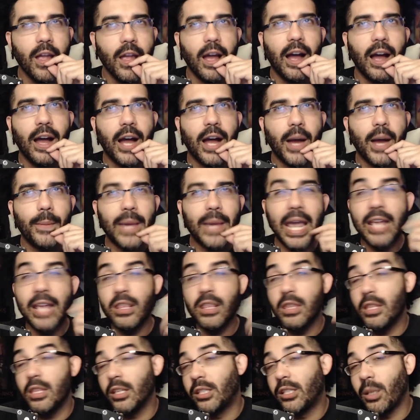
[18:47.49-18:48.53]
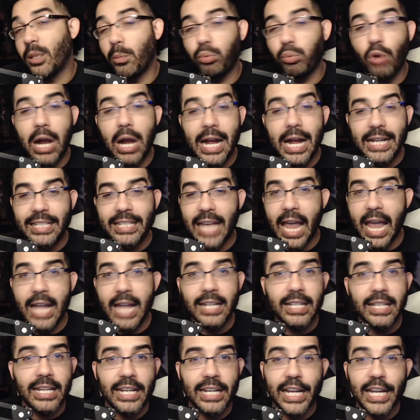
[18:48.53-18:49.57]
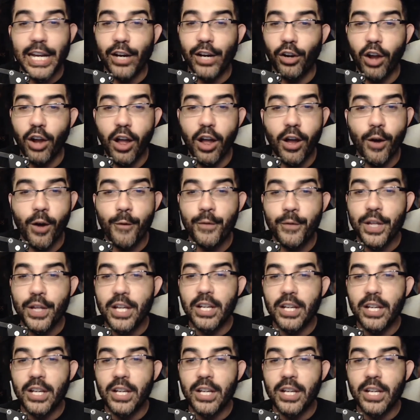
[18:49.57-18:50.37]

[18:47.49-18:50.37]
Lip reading: And the surprise ending here of